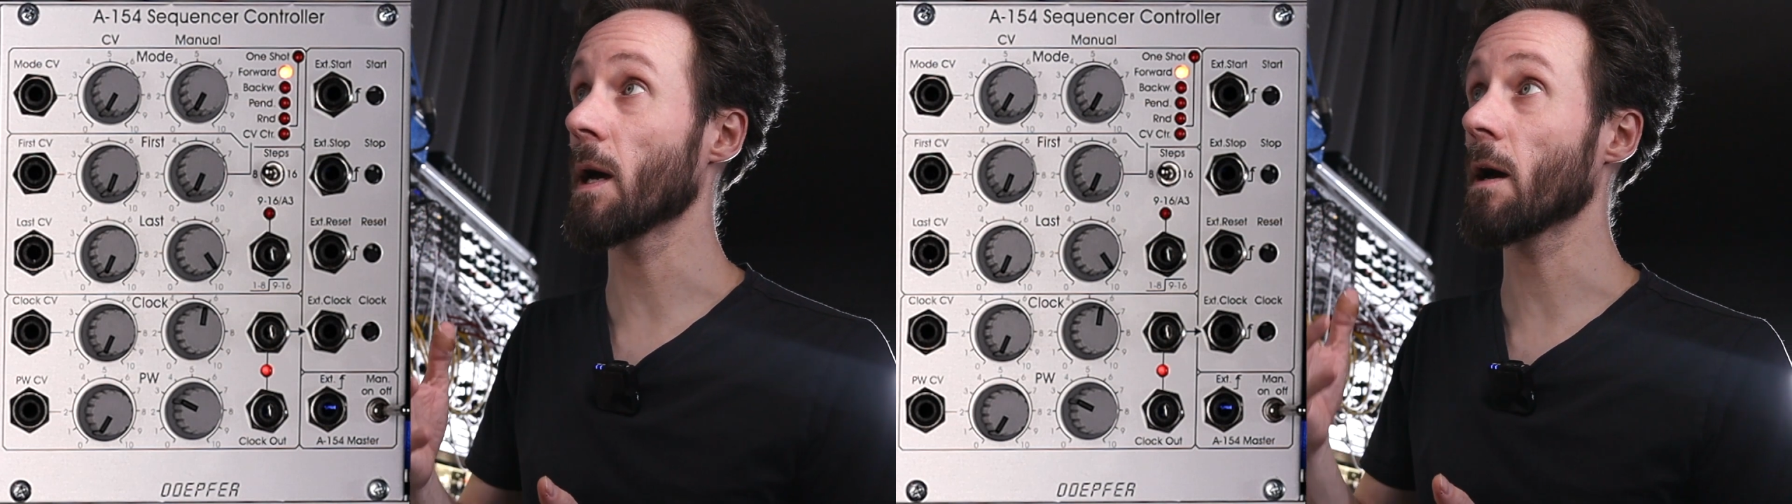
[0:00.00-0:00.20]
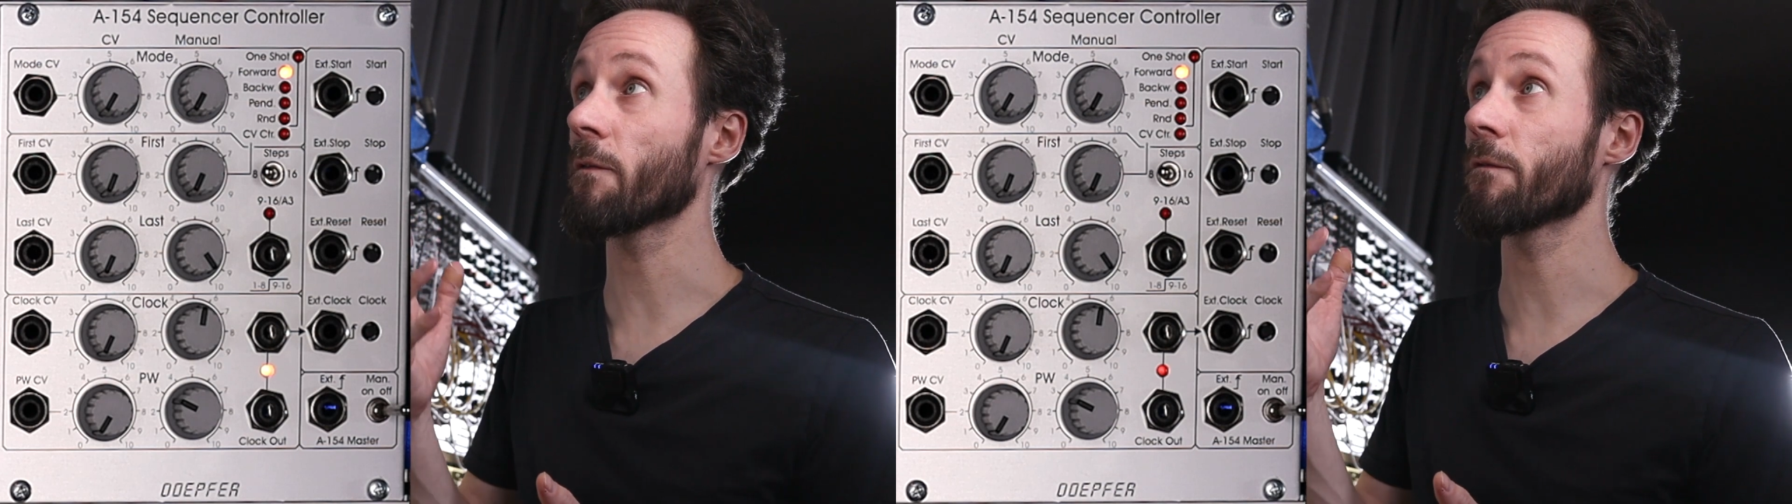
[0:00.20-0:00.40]

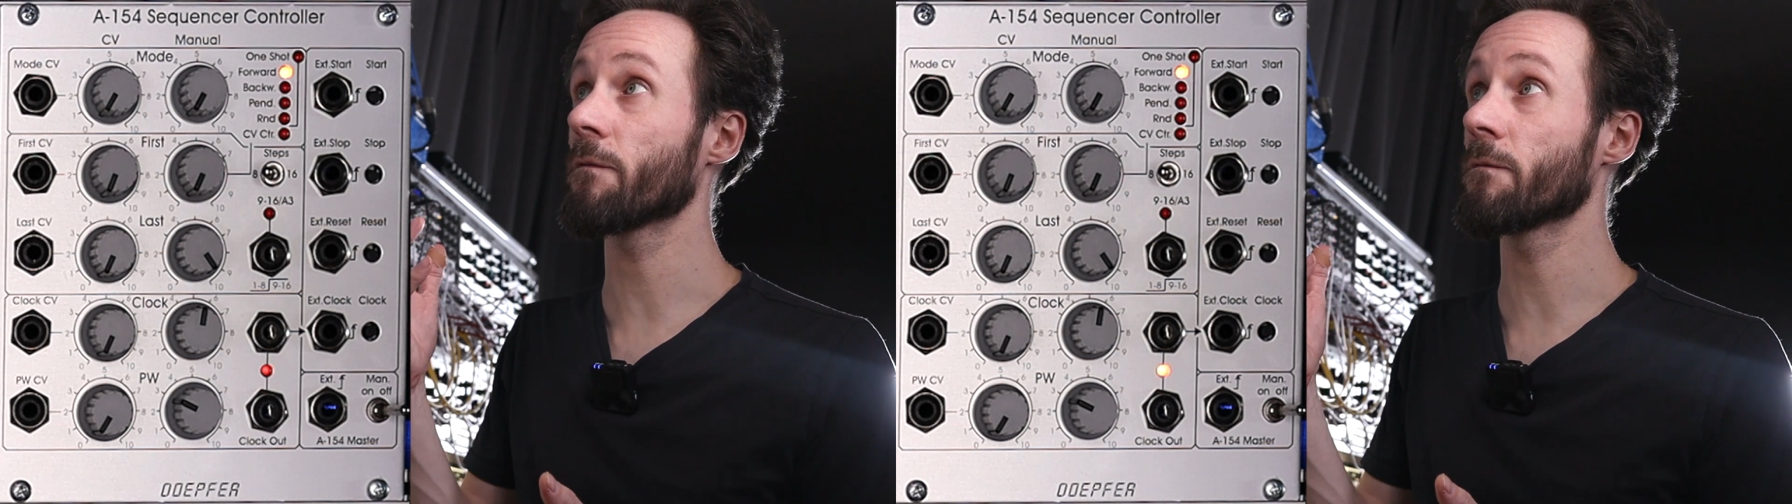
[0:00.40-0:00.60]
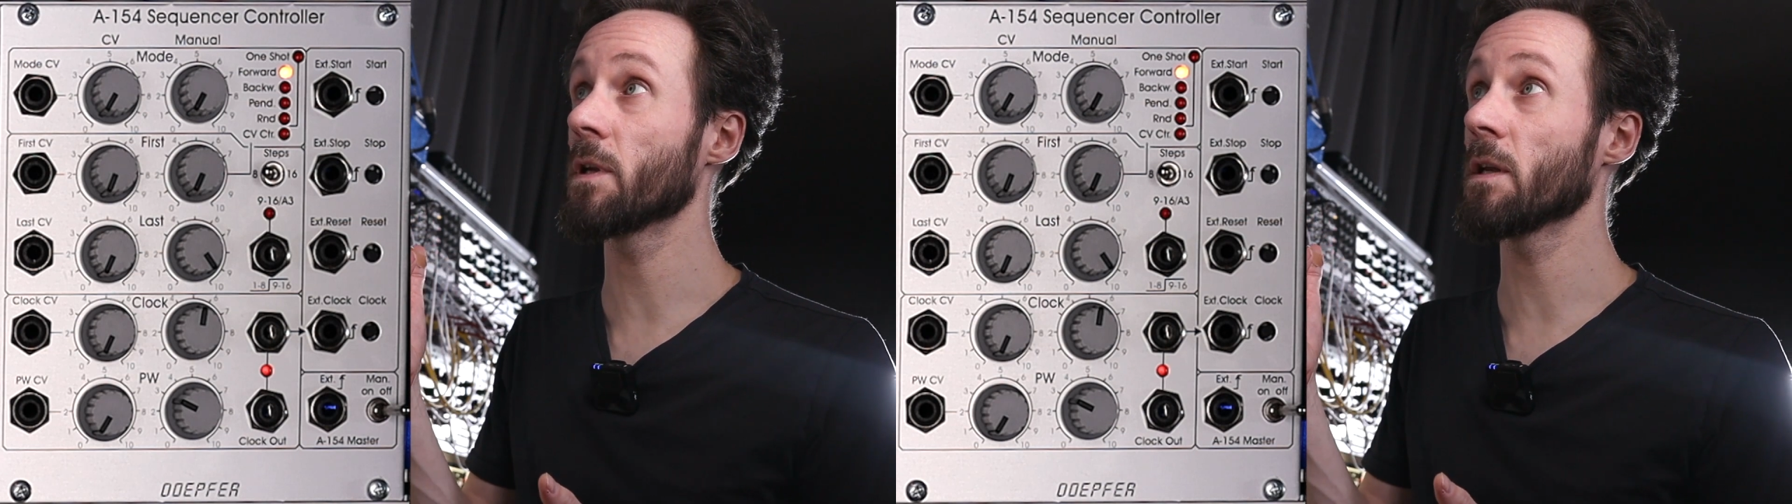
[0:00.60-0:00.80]
have
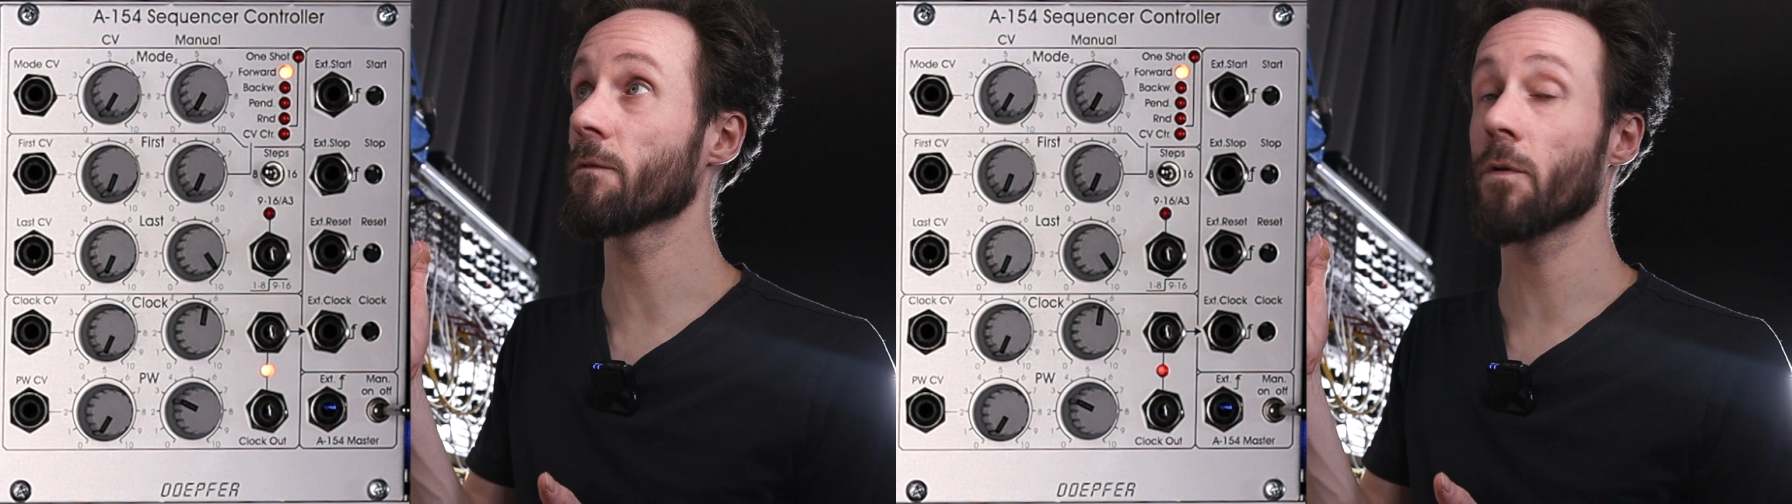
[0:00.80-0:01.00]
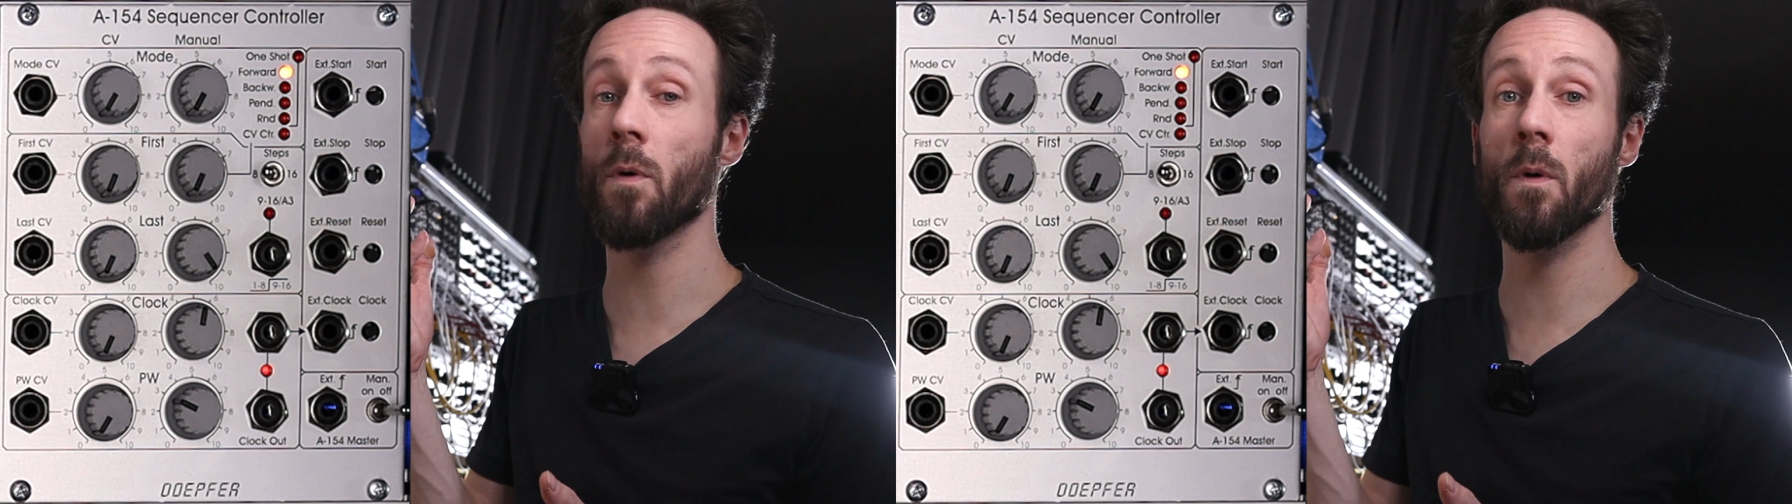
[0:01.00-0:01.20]
need
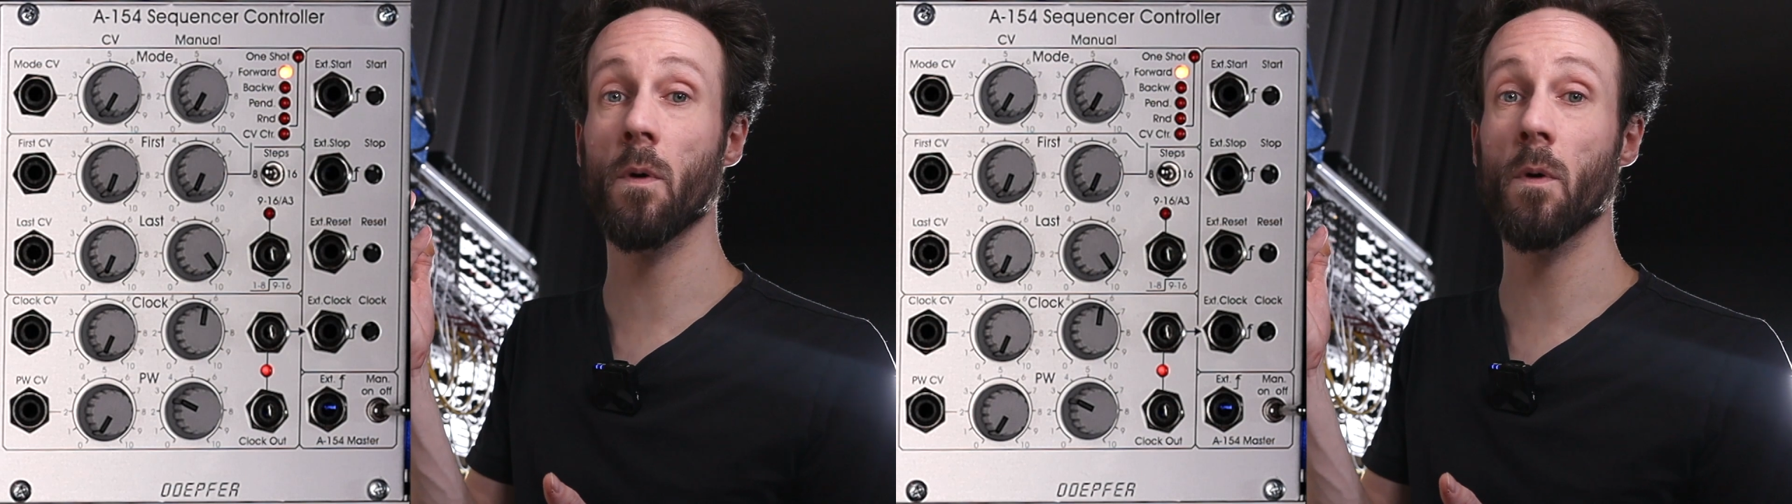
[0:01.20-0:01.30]
for